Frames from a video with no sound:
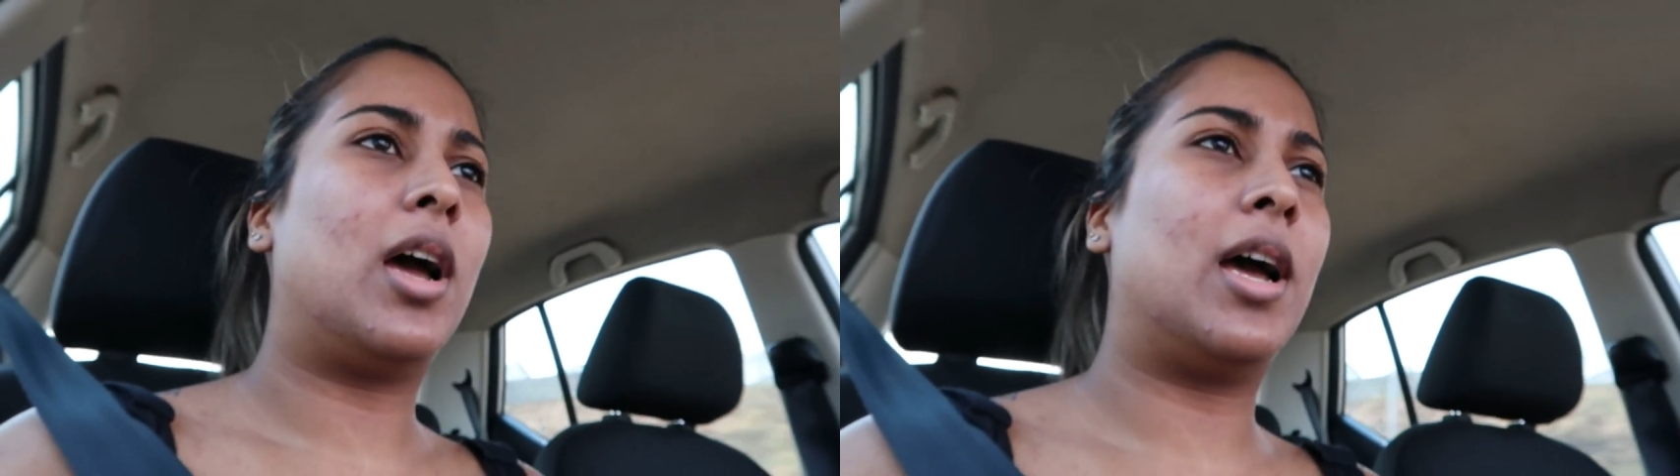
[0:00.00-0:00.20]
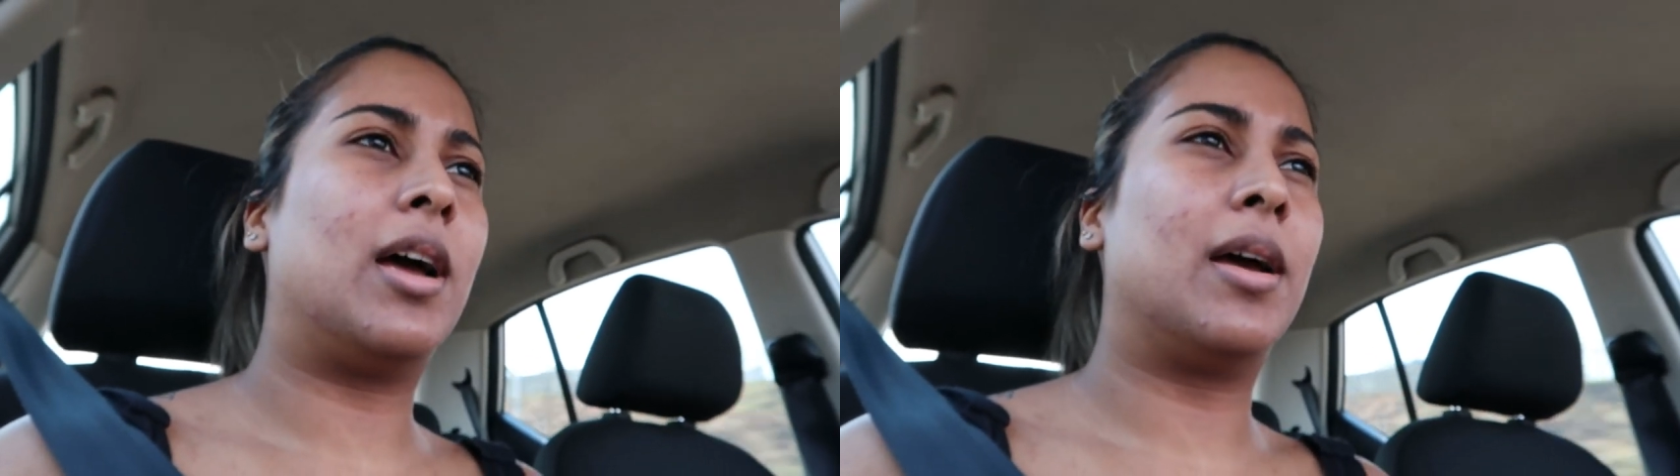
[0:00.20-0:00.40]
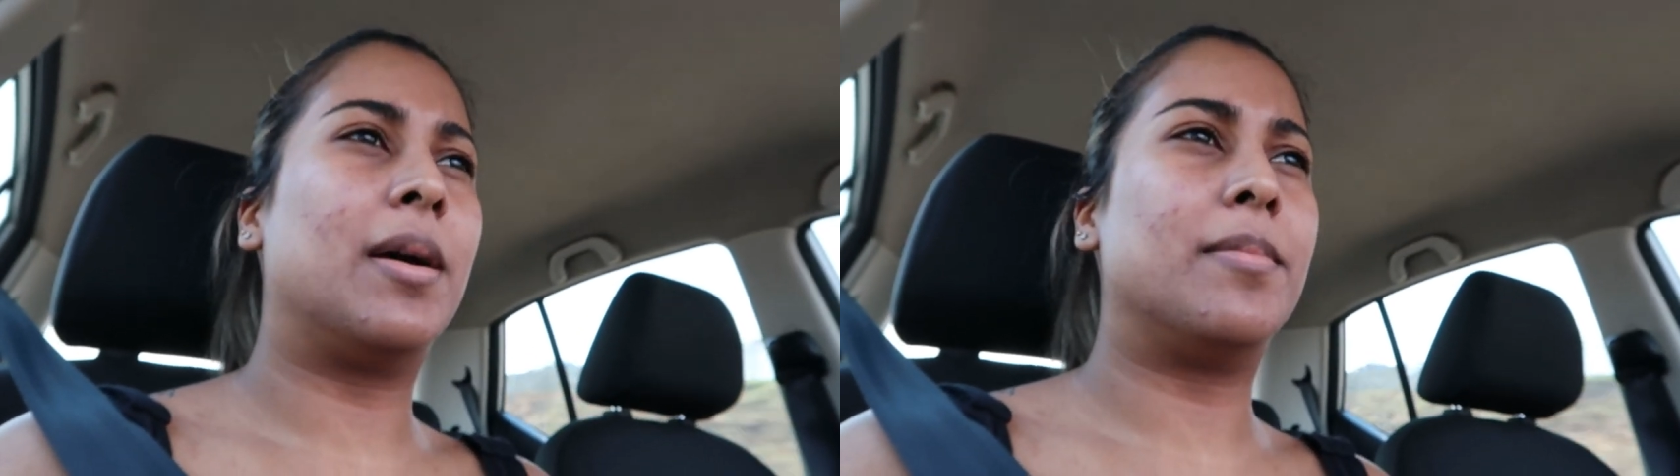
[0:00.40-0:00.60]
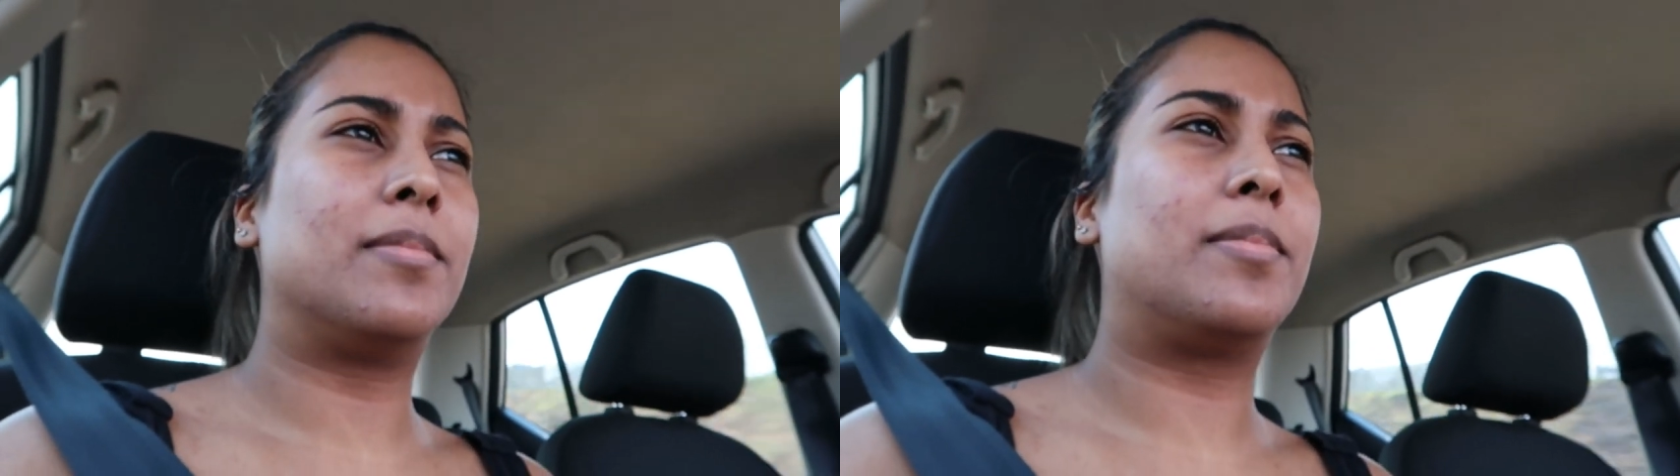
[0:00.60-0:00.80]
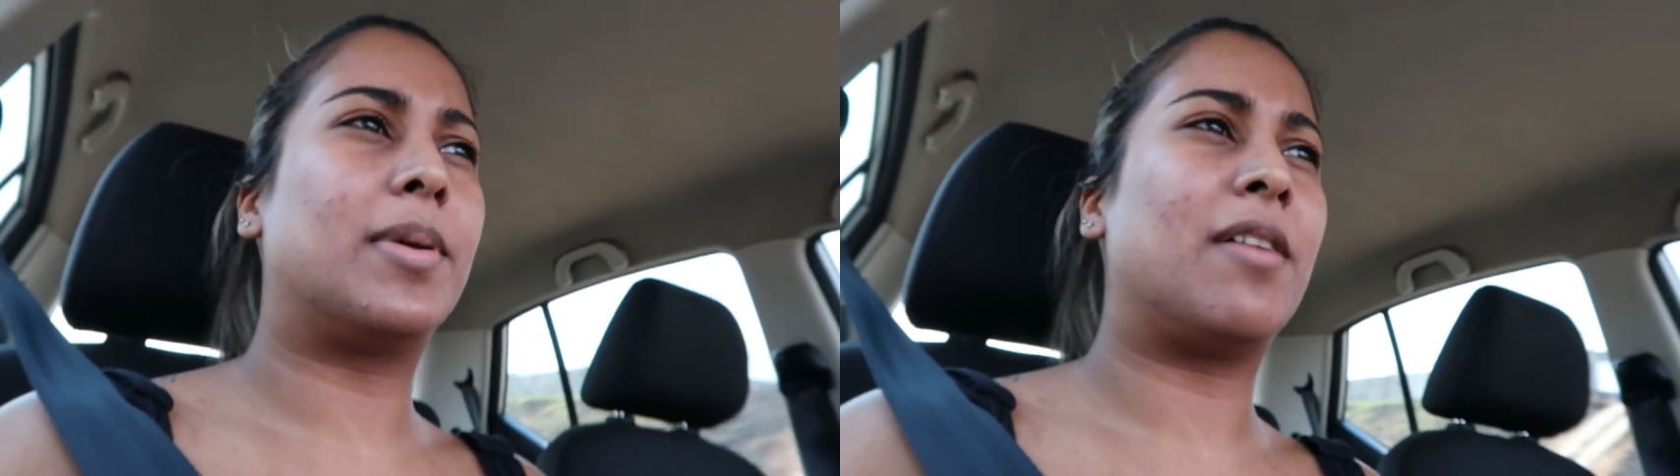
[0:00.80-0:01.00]

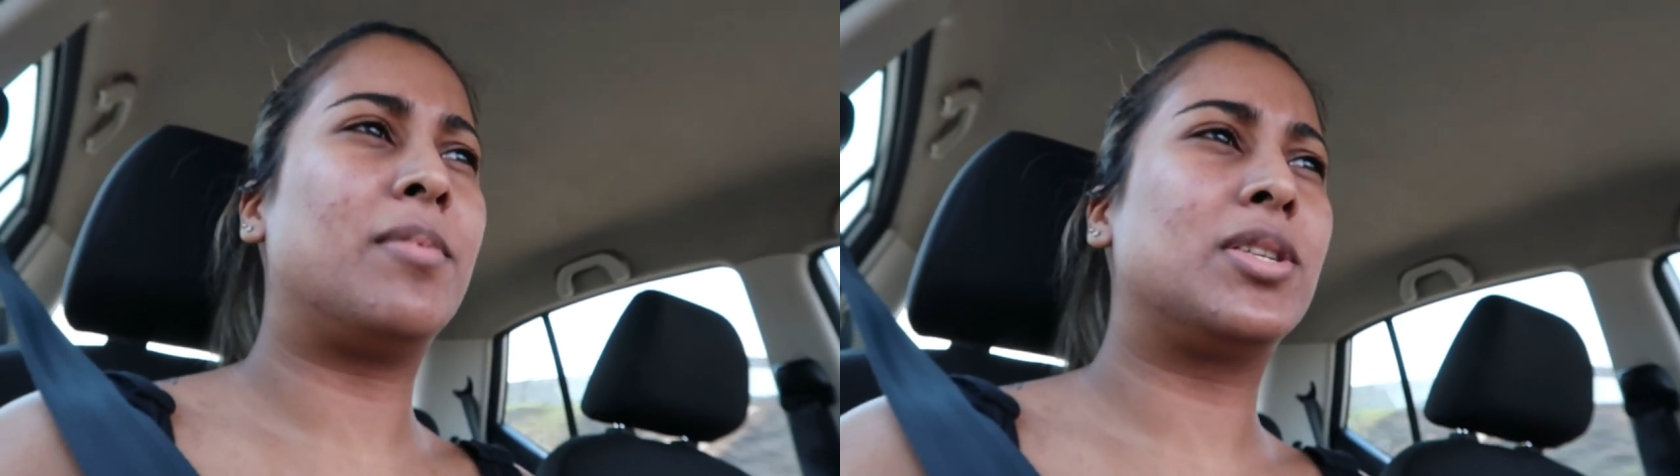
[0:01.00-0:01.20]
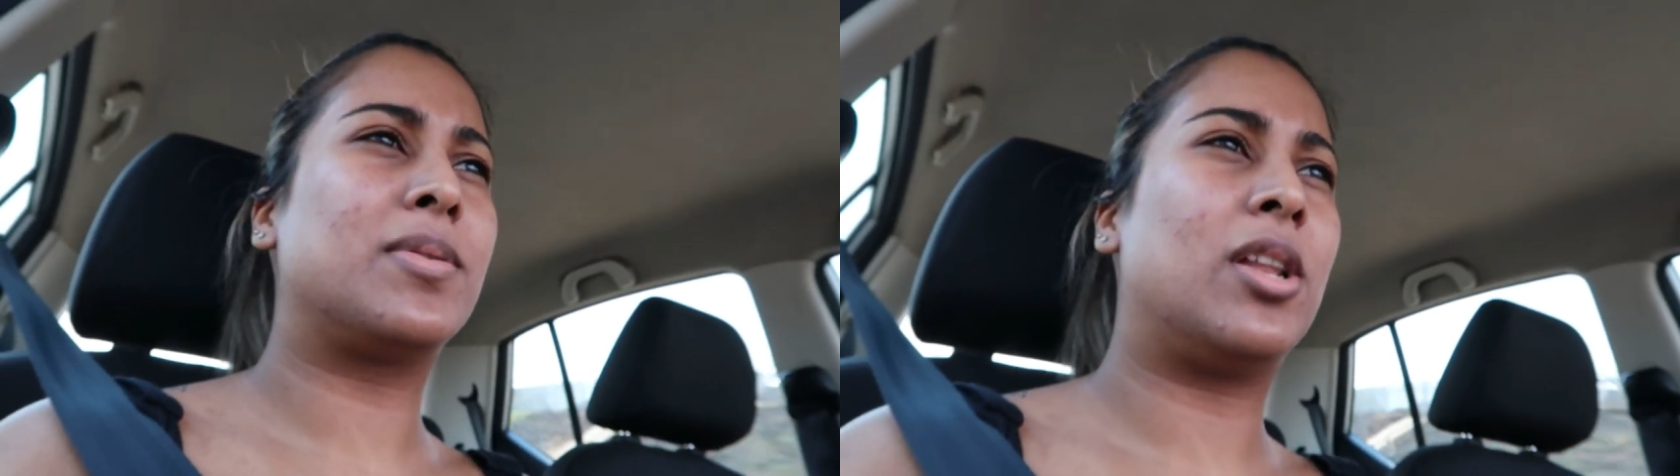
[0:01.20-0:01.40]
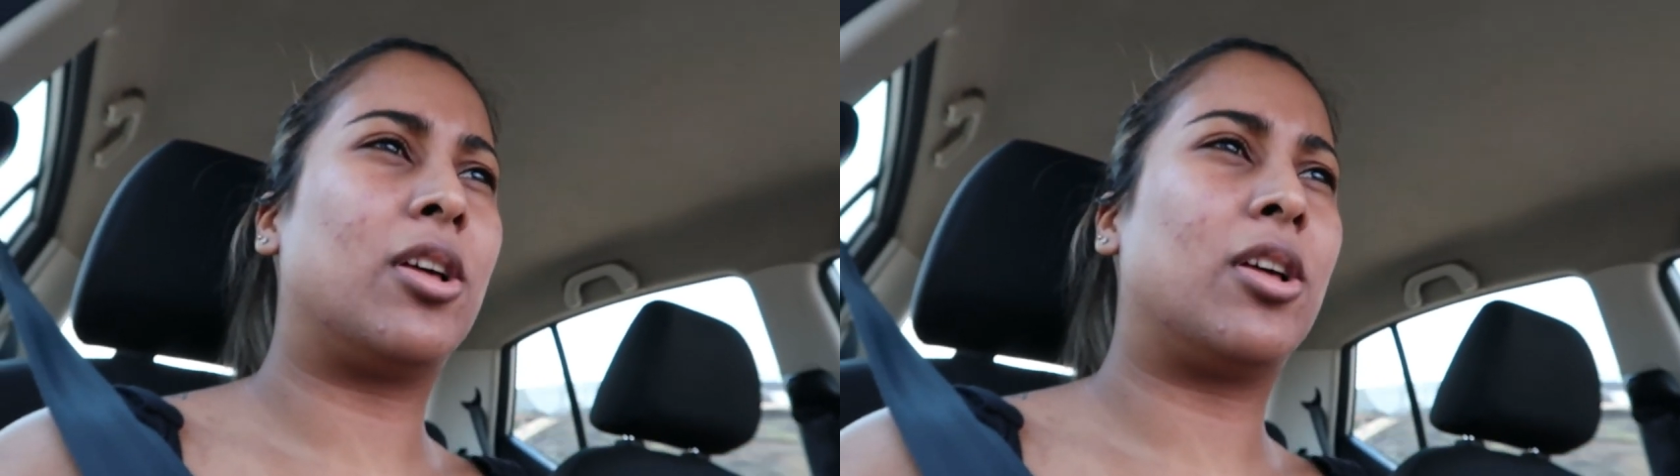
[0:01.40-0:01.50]
Um, but I've been doing